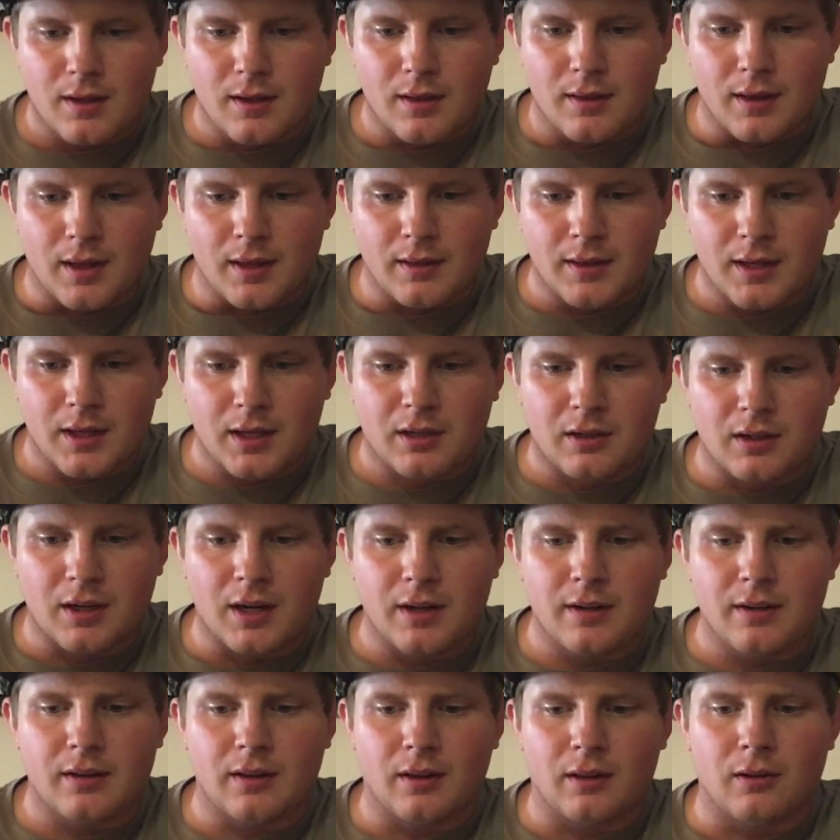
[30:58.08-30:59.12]
Then they
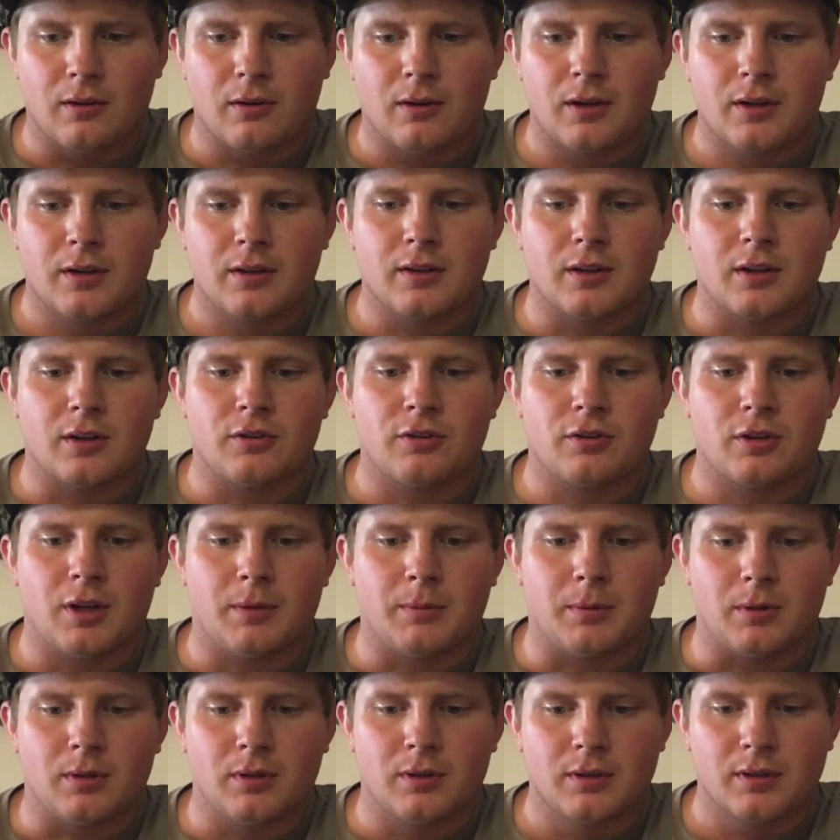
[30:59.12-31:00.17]
cried to the Lord in their
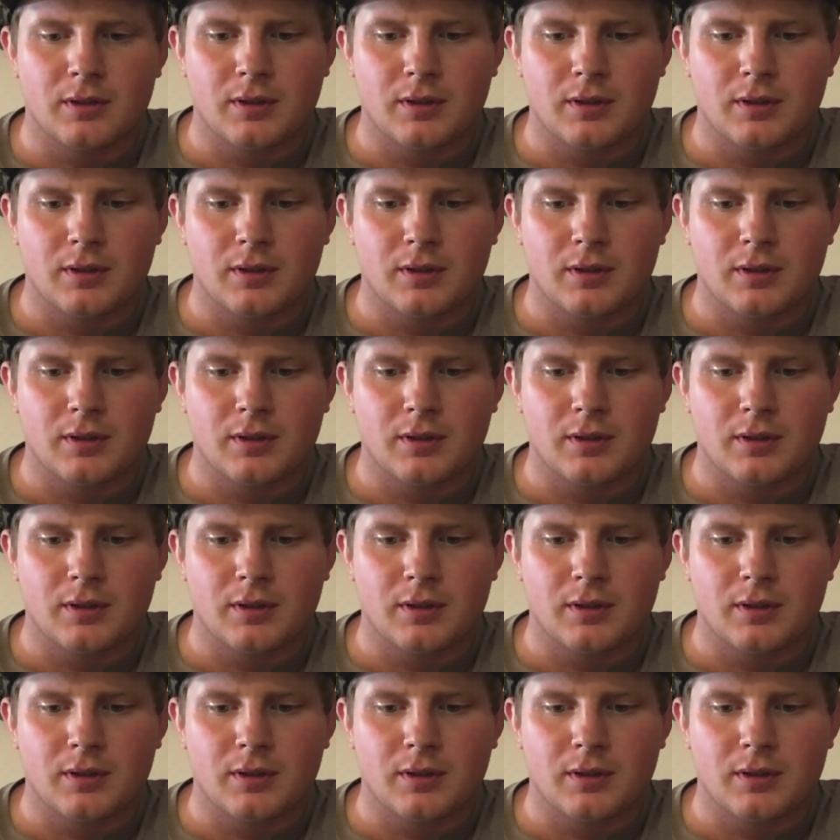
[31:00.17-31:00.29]
trouble,